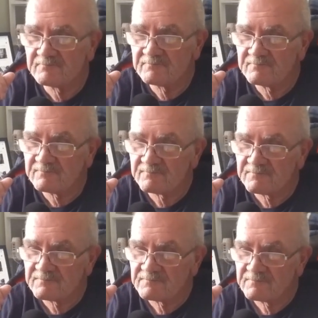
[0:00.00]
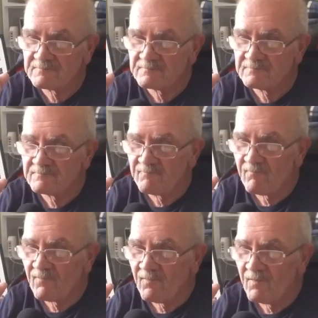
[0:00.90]

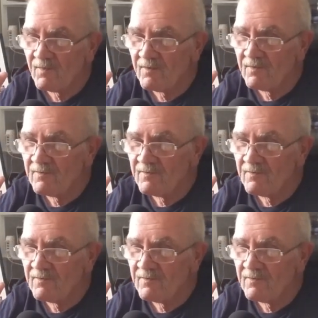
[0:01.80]
(silence)